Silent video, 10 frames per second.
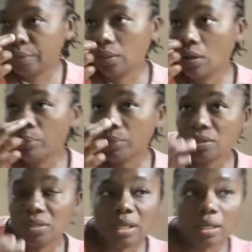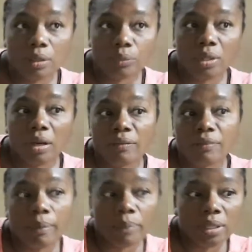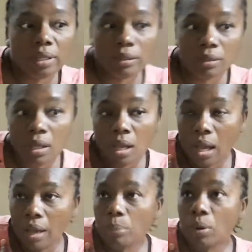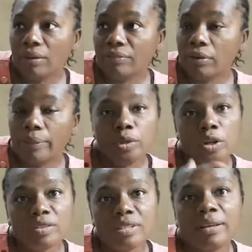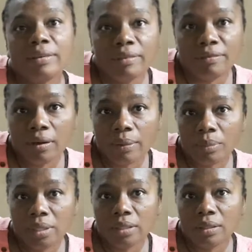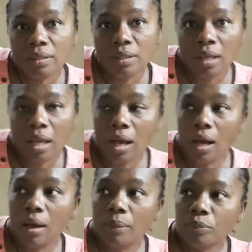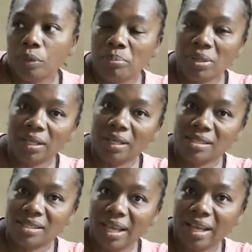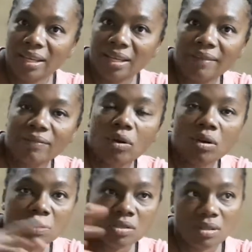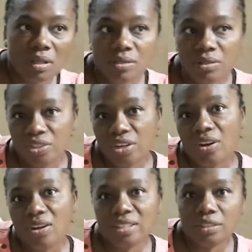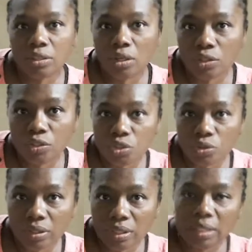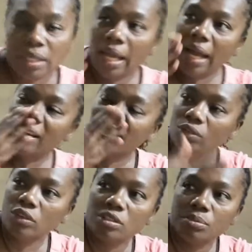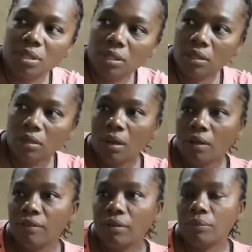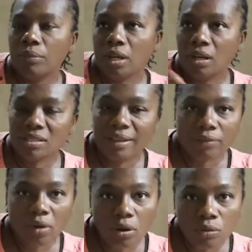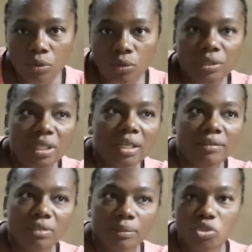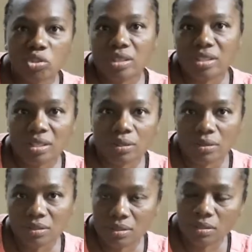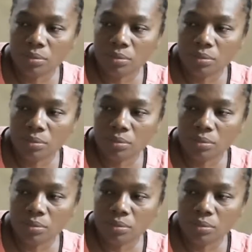The coming together with our family. And apart from your side of the family, the bigger side of cousins and so, they're all in the country. And of course, because of Corona and from 3 years ago since